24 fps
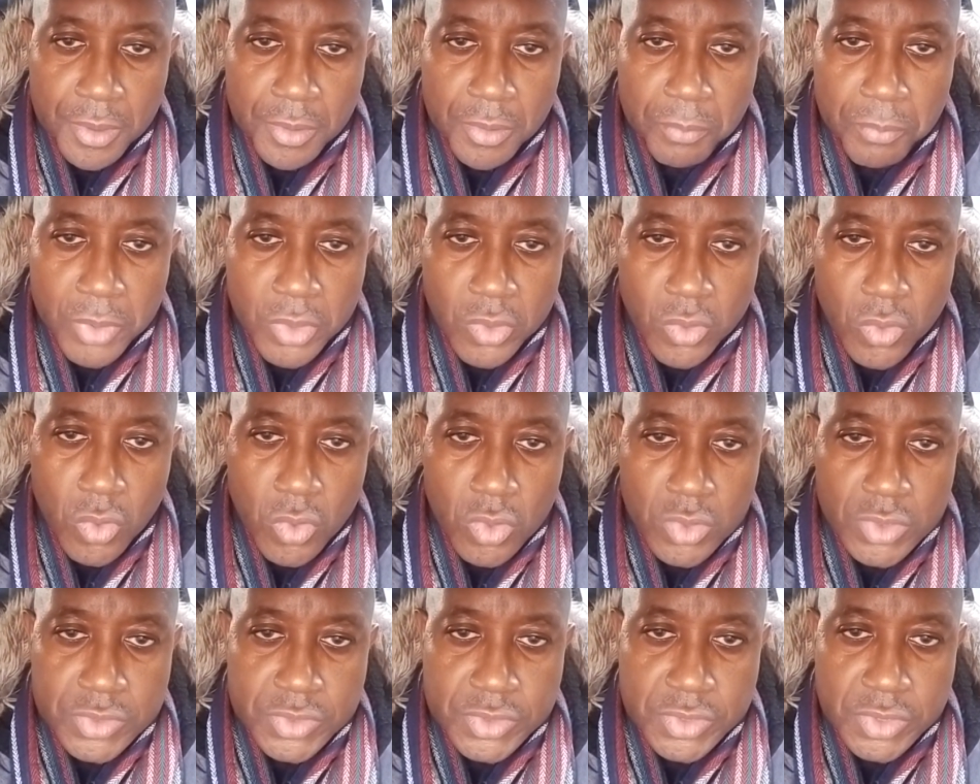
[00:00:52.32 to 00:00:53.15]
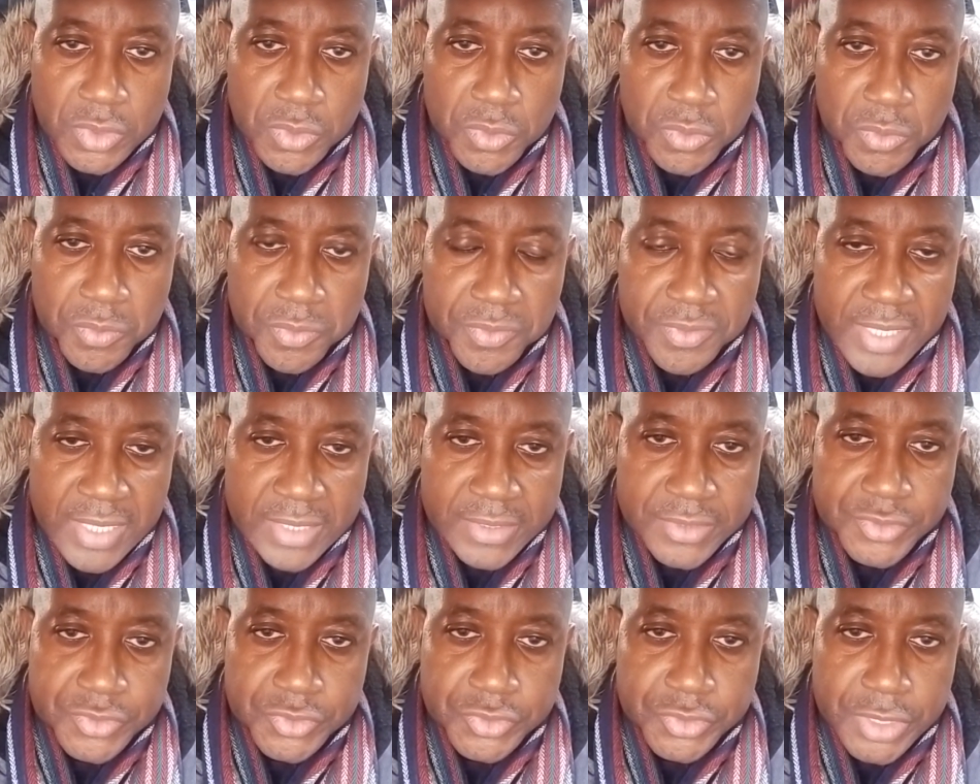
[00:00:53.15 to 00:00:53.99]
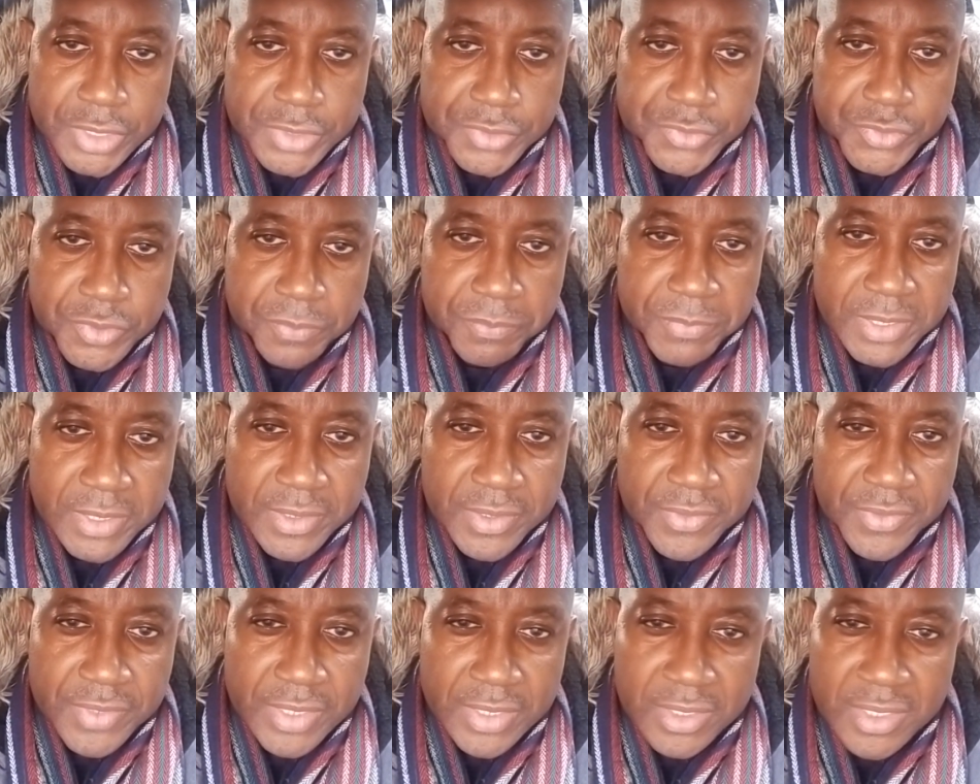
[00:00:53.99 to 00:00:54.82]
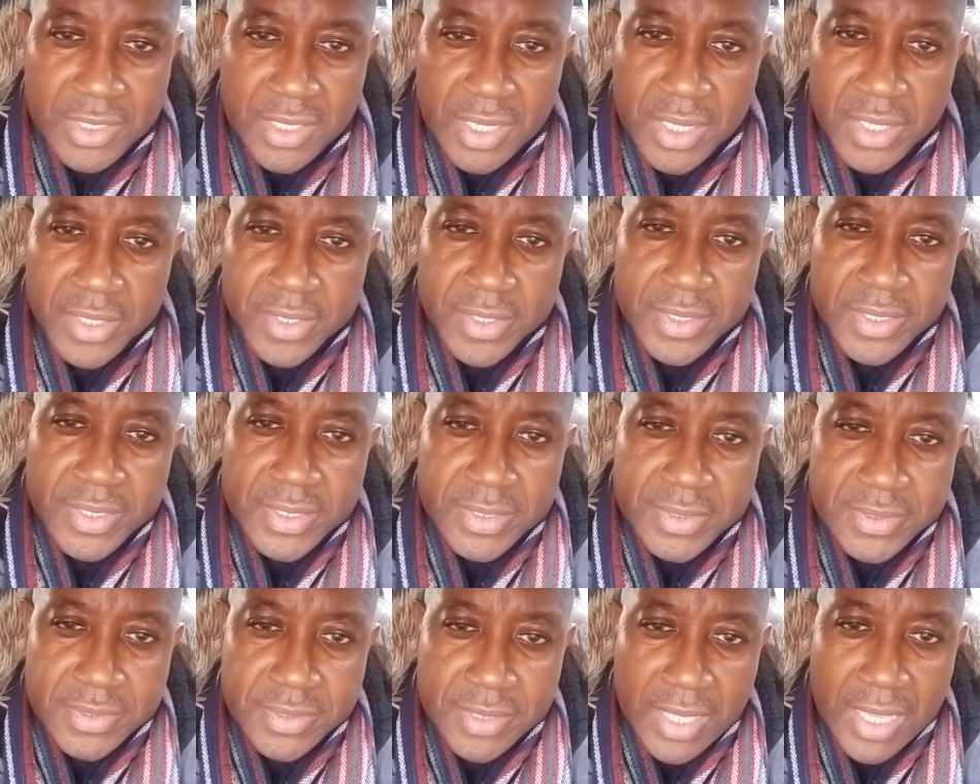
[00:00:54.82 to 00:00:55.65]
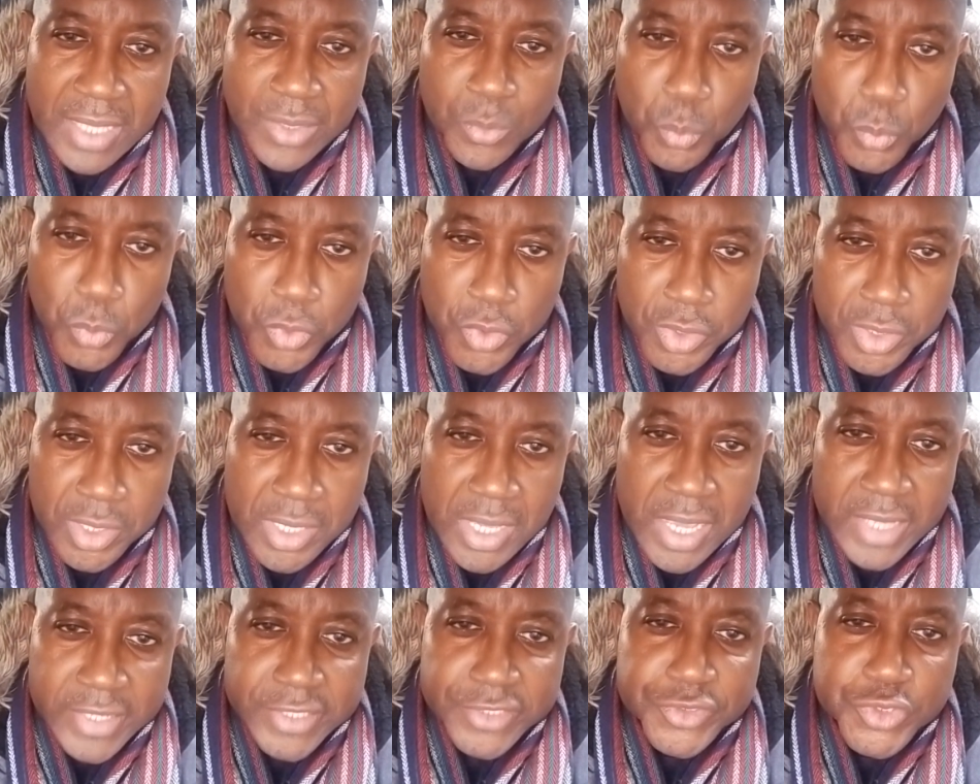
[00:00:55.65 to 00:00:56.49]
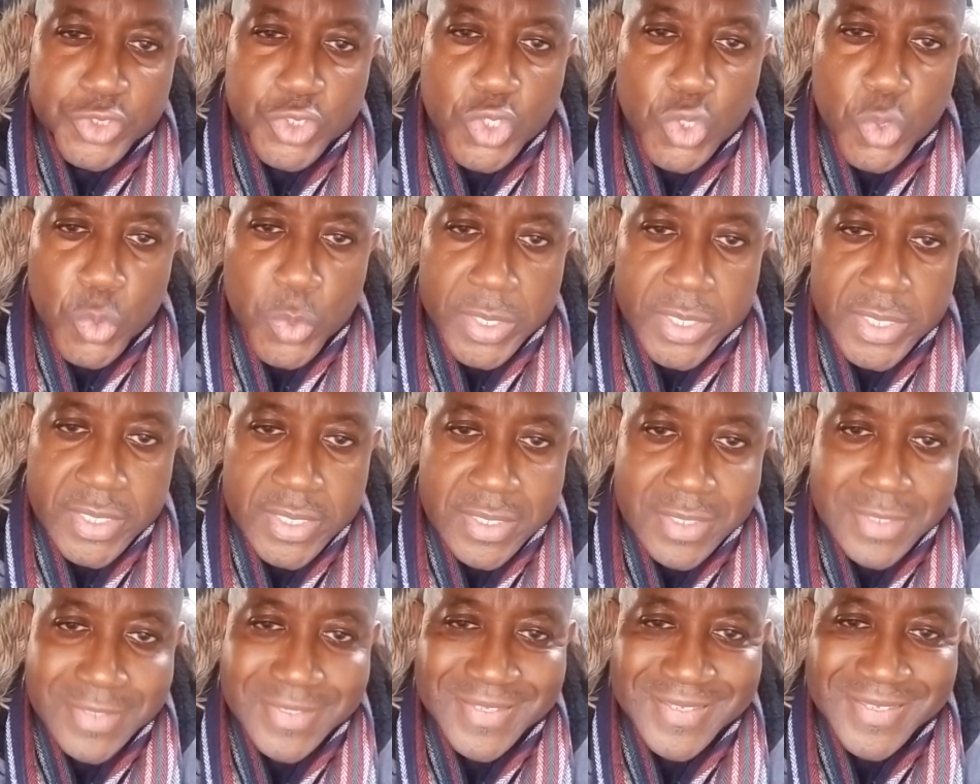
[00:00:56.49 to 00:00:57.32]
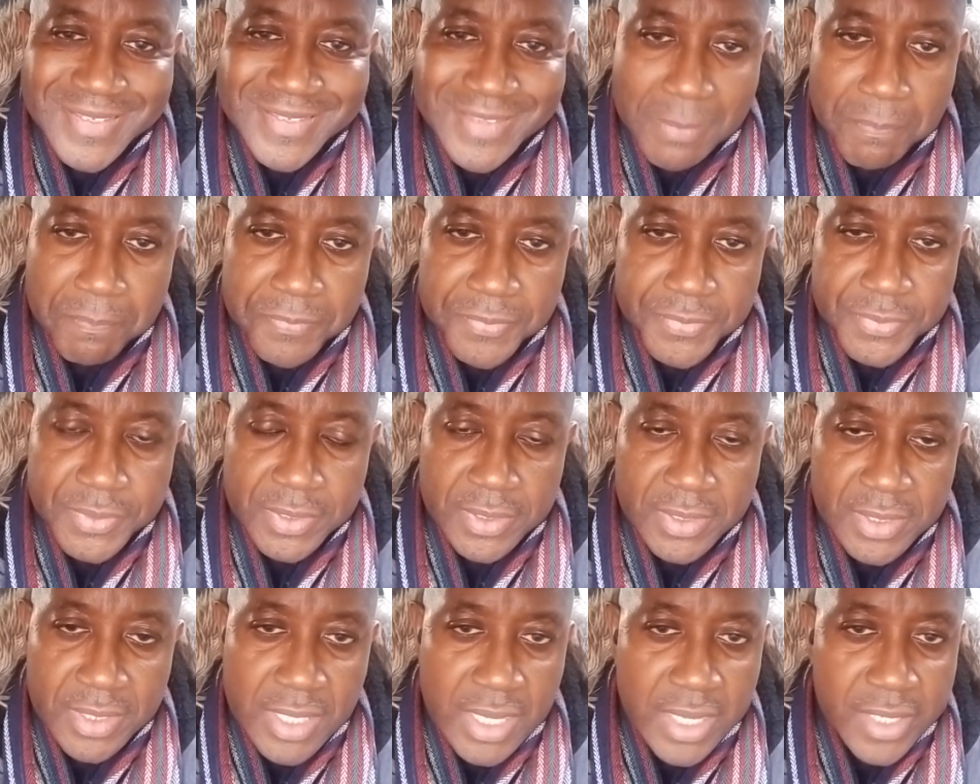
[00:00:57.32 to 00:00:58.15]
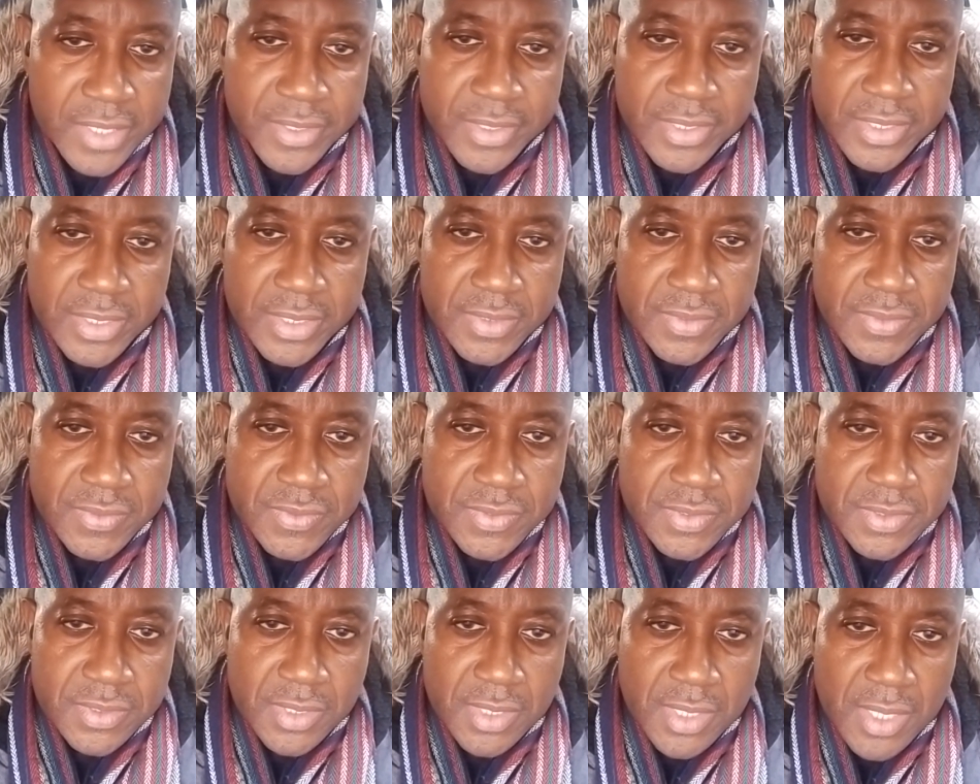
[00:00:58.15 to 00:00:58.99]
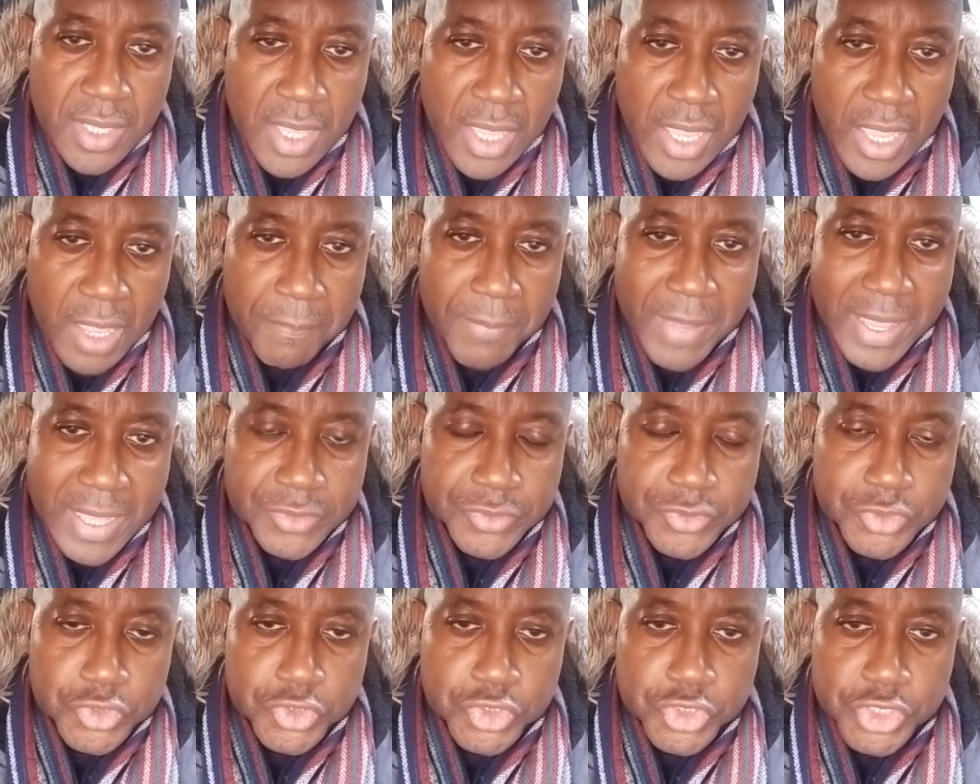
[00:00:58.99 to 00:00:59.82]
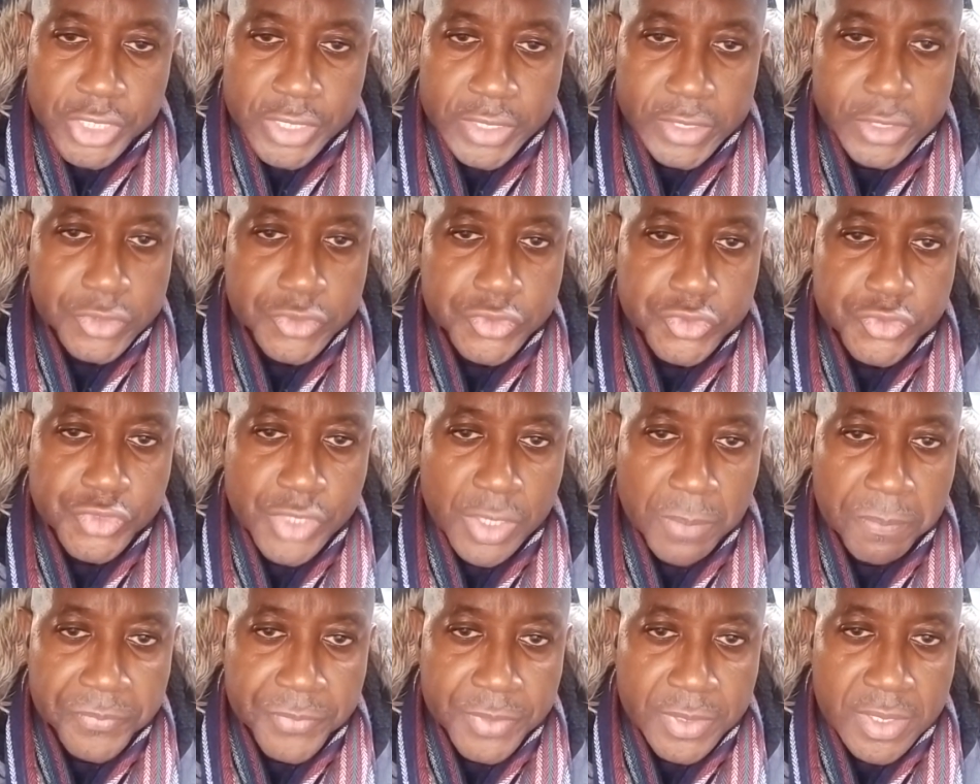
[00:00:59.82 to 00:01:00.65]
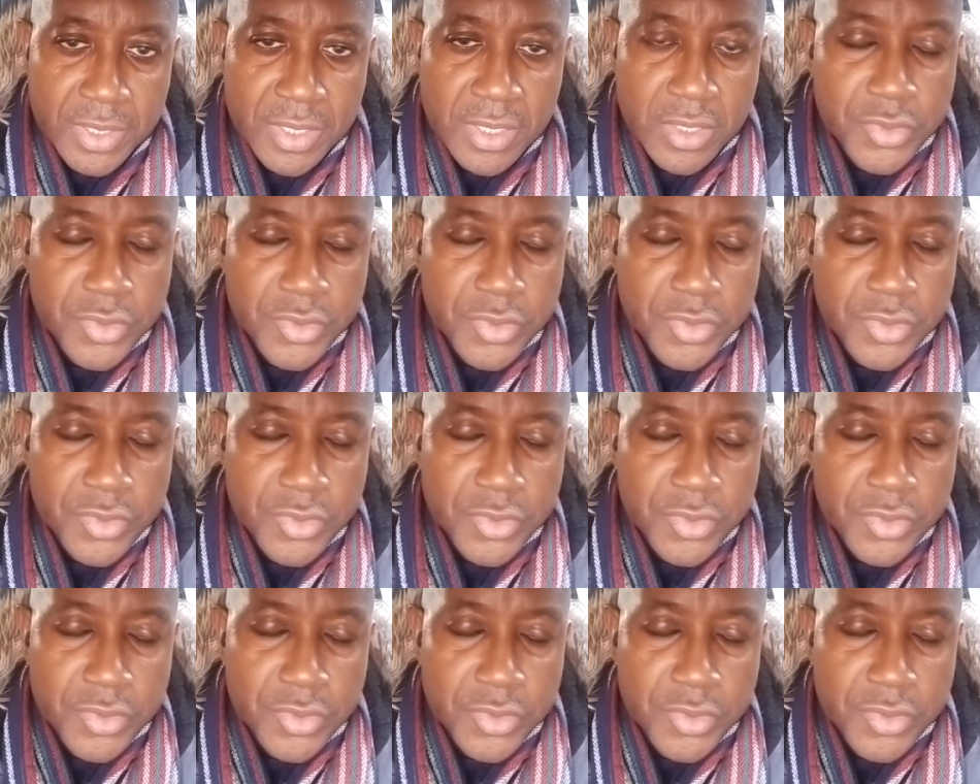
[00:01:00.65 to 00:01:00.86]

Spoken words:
But also that suggests to me that God is at work. God is doing something. God is about to change something.